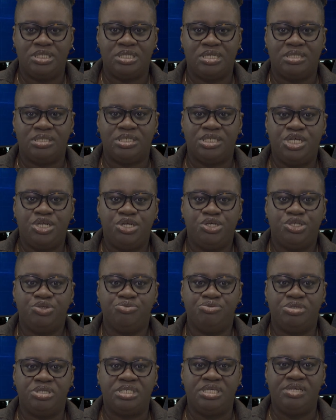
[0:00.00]
continue to
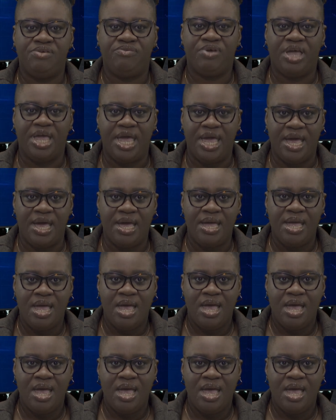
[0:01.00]
receive care